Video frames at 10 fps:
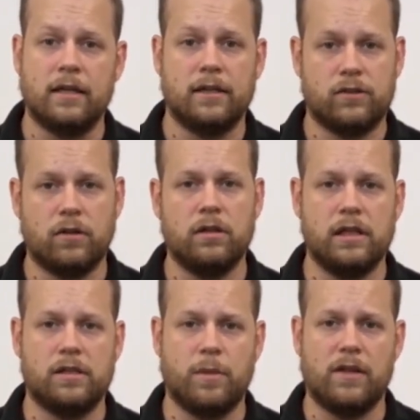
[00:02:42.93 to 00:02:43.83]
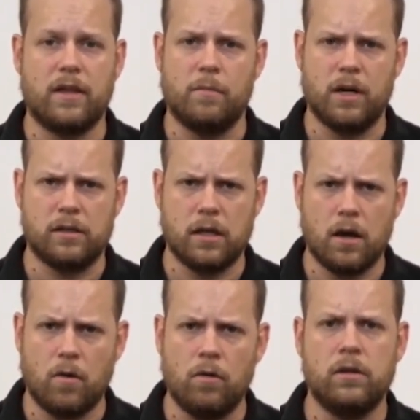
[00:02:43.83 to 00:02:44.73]
It certainly is about them, but it's
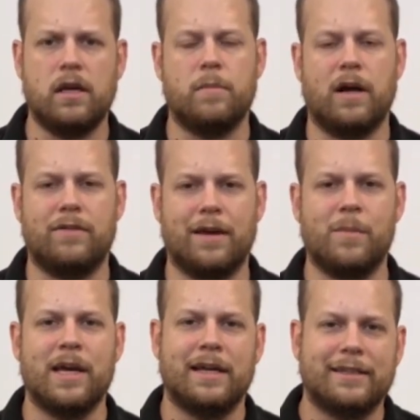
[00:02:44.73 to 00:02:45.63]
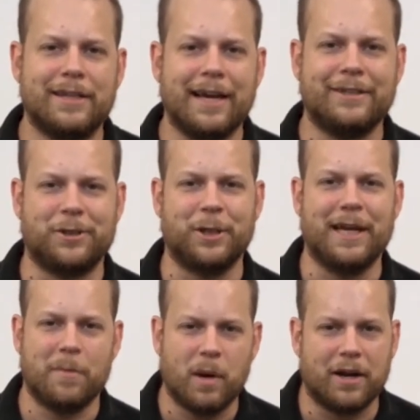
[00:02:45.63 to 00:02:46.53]
not only about them. It's
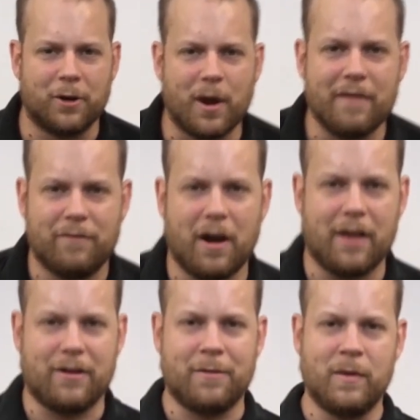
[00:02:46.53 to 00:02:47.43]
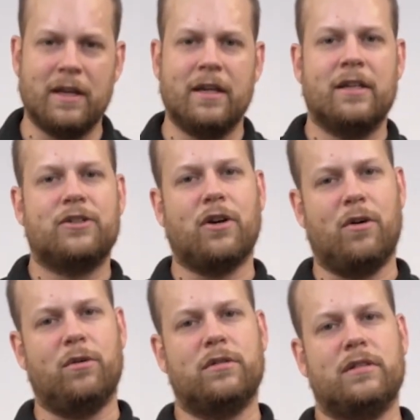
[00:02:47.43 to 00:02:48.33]
actually about a great father.
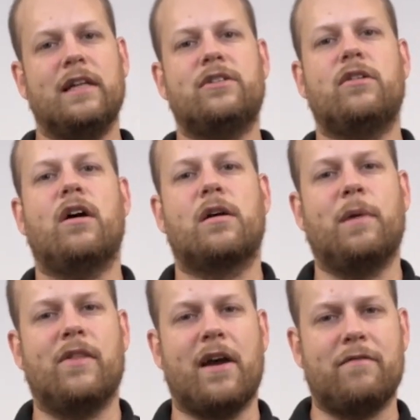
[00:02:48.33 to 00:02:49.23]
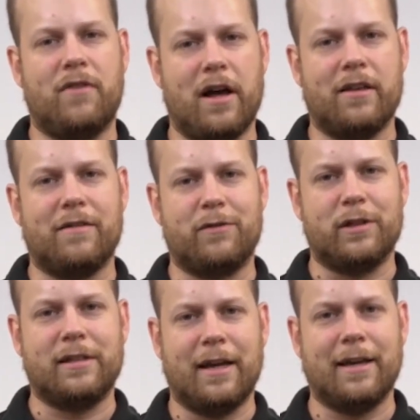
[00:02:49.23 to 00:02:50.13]
So let's talk about that father
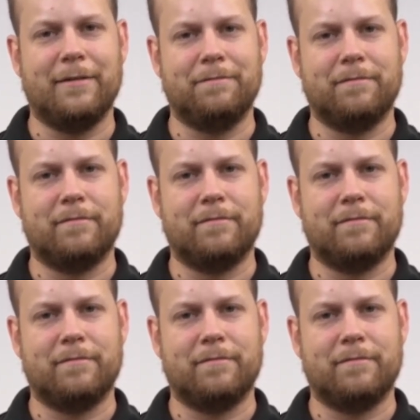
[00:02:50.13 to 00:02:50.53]
for a second.